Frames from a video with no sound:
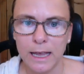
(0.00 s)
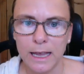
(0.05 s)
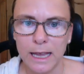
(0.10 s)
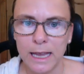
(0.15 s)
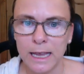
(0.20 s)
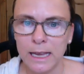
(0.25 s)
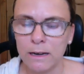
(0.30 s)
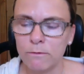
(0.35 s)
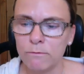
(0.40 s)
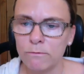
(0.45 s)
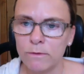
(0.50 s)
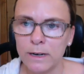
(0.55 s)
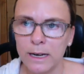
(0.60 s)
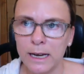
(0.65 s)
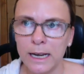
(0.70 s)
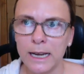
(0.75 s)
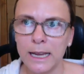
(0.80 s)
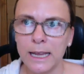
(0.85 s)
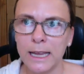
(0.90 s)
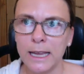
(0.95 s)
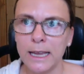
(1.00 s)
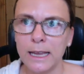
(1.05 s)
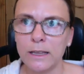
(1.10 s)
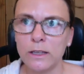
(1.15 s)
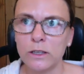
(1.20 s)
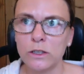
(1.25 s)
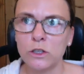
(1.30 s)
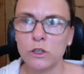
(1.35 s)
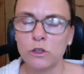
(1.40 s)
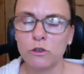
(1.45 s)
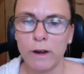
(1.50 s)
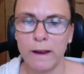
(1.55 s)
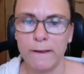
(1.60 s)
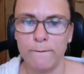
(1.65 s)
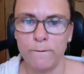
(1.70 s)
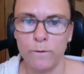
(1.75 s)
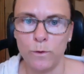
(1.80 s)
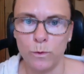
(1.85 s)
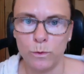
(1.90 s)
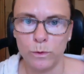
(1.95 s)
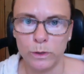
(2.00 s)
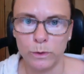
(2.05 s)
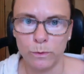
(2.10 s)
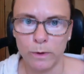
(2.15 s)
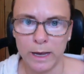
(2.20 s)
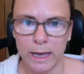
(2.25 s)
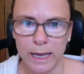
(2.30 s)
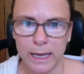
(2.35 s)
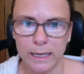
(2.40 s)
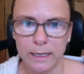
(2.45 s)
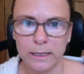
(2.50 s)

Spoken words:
in a really straightforward way.